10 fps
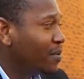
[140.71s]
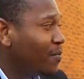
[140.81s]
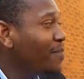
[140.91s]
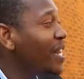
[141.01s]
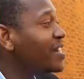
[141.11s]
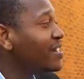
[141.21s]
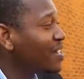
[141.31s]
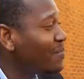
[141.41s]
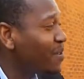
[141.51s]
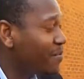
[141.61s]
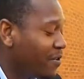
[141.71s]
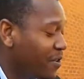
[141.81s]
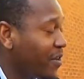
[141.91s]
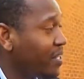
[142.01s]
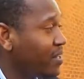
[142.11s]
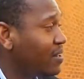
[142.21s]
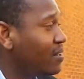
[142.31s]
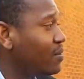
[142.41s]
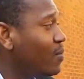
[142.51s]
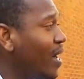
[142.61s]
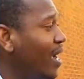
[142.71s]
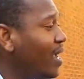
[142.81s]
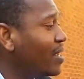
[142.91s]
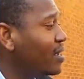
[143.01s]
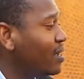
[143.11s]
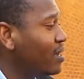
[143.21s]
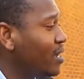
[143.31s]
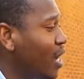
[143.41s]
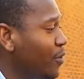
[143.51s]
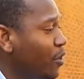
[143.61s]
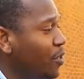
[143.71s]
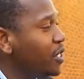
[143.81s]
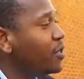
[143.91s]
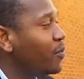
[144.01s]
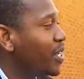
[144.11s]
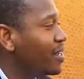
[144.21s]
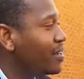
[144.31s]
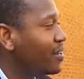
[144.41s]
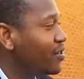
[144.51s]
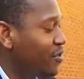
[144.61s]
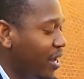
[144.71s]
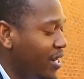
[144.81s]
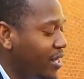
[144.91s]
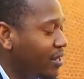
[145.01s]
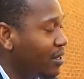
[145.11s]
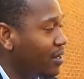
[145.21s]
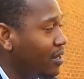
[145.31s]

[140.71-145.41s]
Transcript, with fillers: We mentioned something very critical. Why are we continuing training